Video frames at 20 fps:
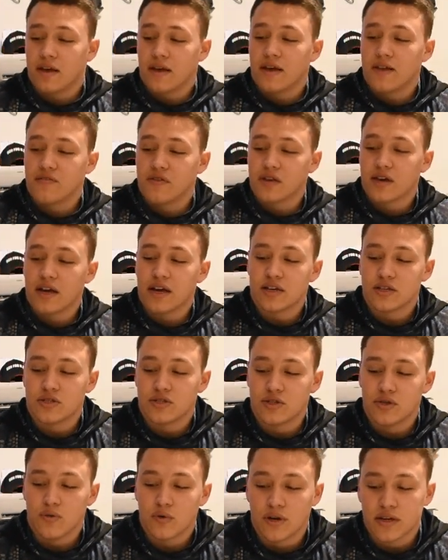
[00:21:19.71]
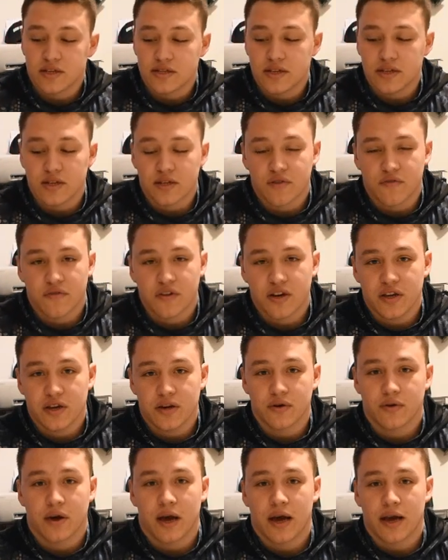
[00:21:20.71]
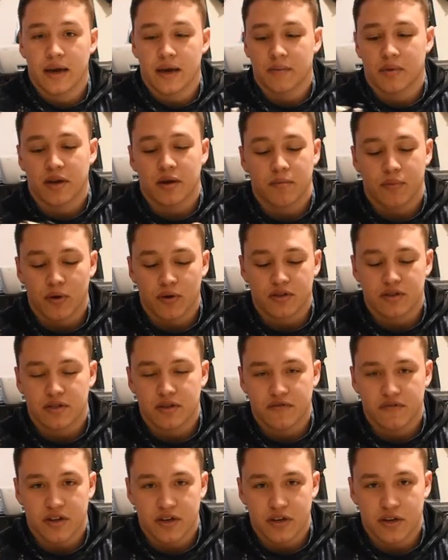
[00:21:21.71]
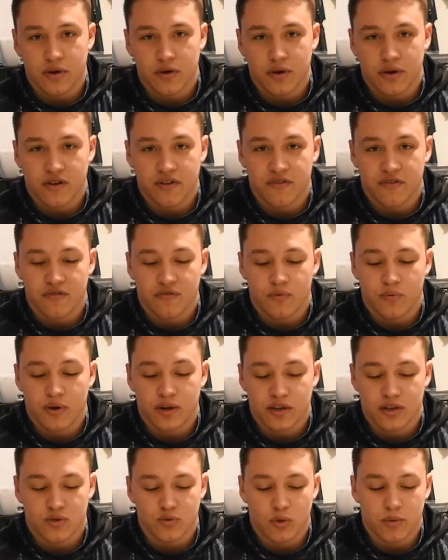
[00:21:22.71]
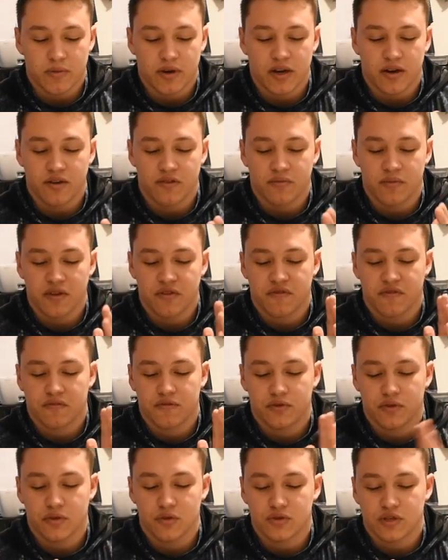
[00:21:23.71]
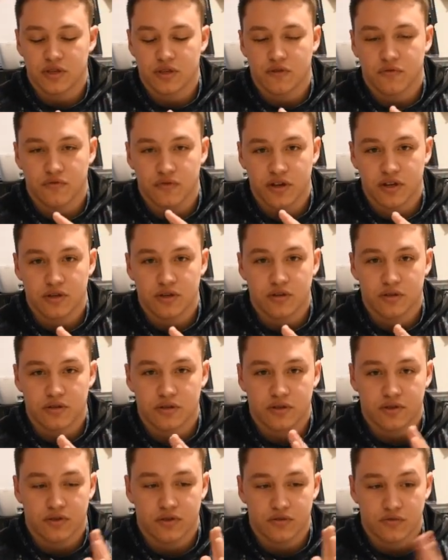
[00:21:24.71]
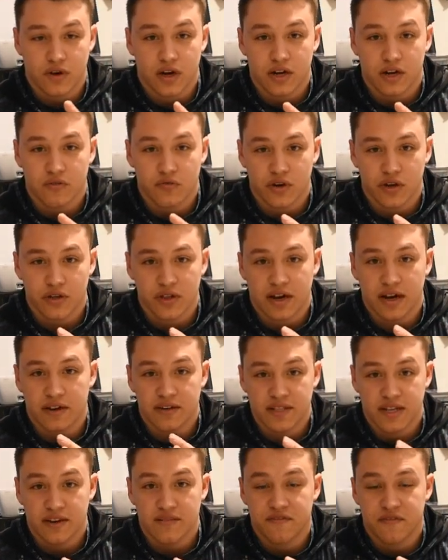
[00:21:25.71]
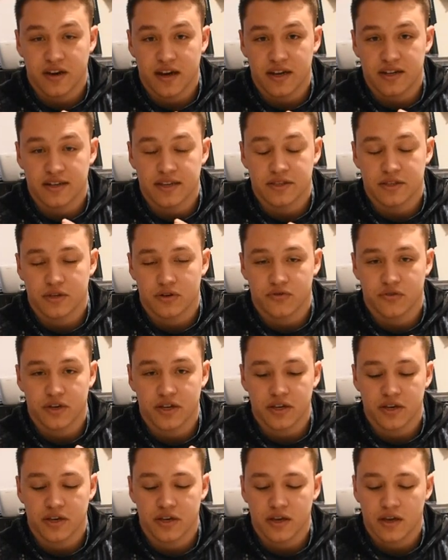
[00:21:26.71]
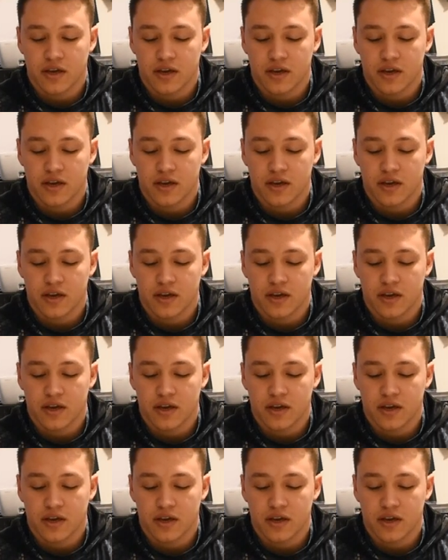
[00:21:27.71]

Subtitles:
If you guys do want to see another video, I am going to post the video of when it gets warmer out of me using the rod and reel that I did find in the creek.